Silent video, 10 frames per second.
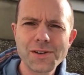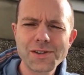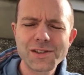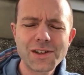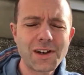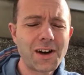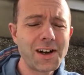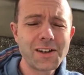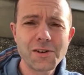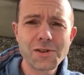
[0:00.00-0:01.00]
because
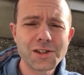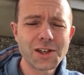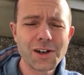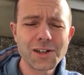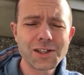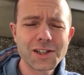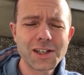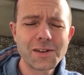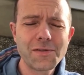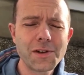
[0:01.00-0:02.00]
I know the church
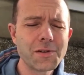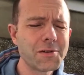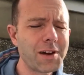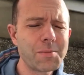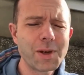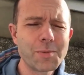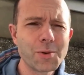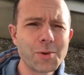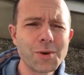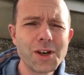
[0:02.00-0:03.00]
full of great
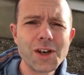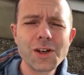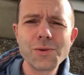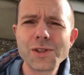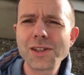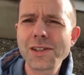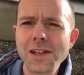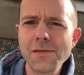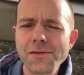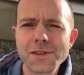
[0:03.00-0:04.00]
people who would just
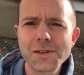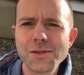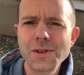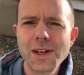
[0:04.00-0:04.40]
love to